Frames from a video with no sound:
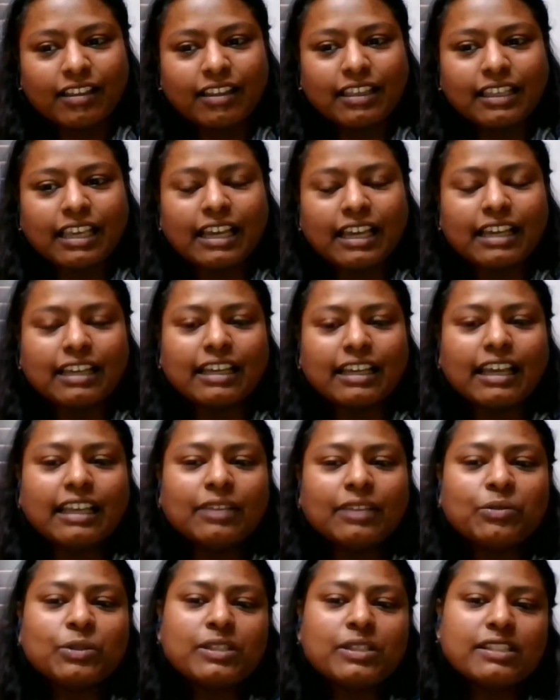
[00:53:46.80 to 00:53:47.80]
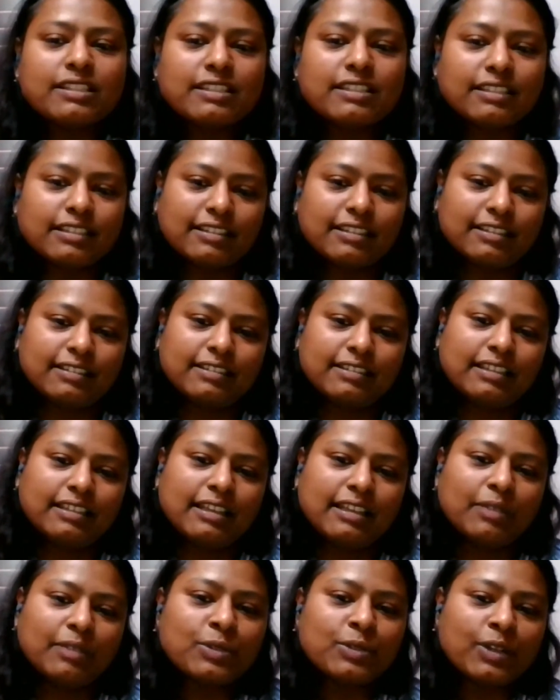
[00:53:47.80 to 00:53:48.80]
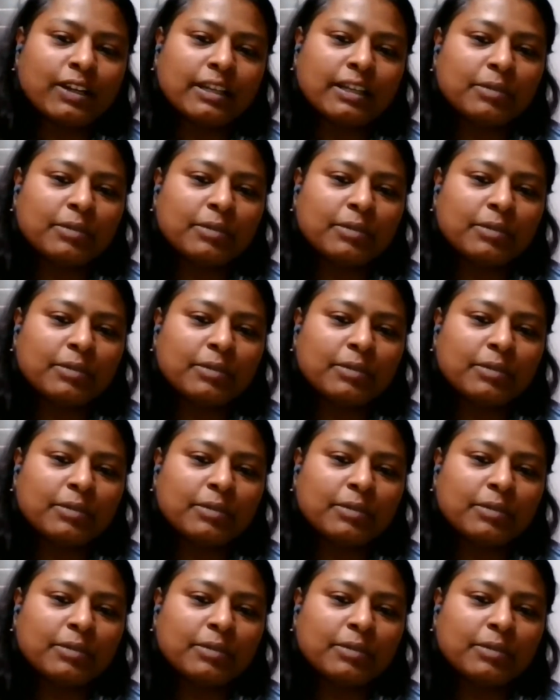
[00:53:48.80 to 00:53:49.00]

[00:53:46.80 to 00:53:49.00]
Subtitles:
Yeah, I was not